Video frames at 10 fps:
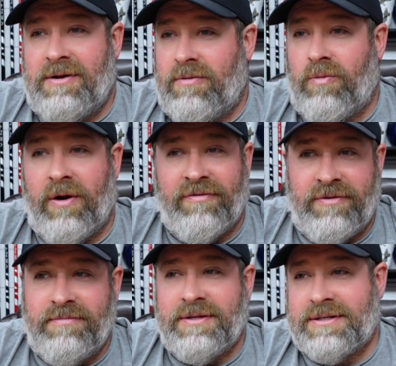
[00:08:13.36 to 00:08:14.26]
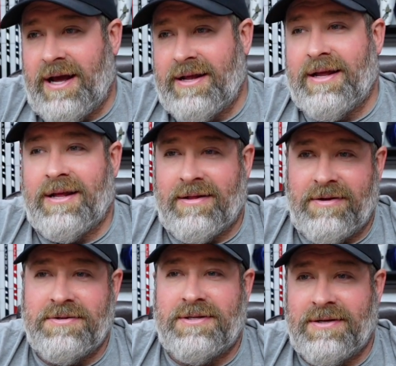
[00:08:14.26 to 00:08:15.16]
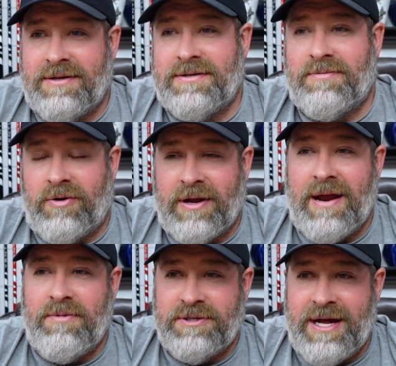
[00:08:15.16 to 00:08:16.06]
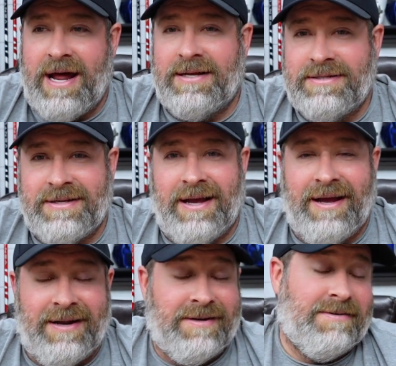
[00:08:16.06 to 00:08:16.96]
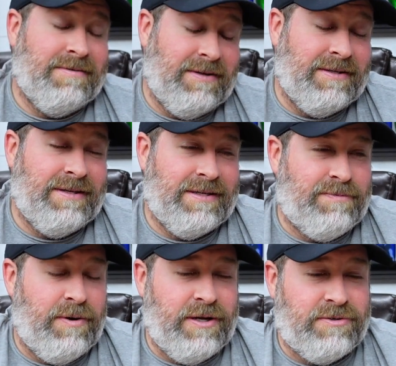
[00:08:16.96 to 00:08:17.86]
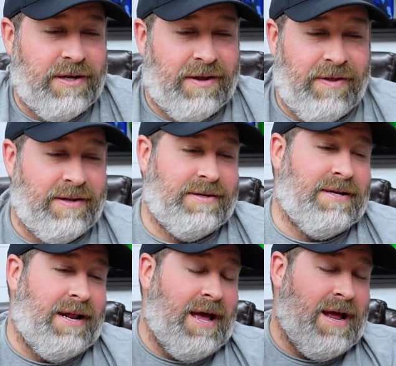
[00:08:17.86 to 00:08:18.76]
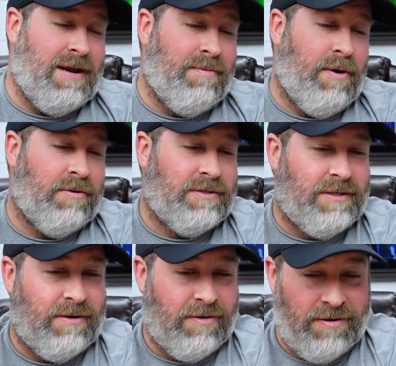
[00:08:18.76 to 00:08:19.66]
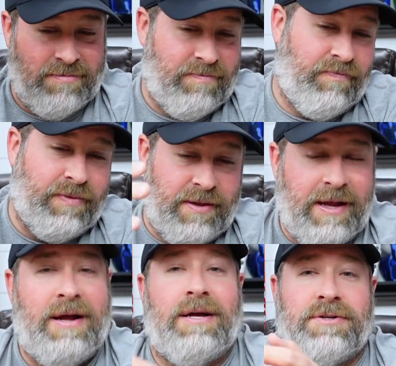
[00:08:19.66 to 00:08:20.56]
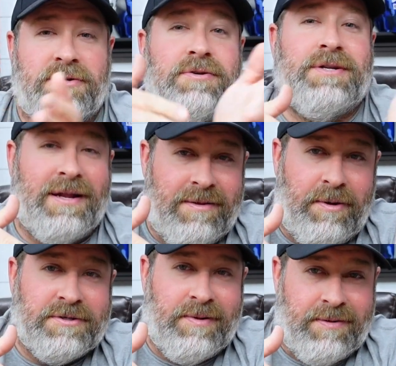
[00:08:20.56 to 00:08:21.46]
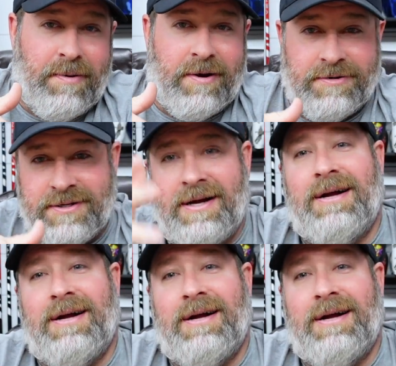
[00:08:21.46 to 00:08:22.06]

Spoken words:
one of them is kind of getting close to more gamer status, and it's pretty interesting. And then today I did a post, Tuesday I did the post about the putters.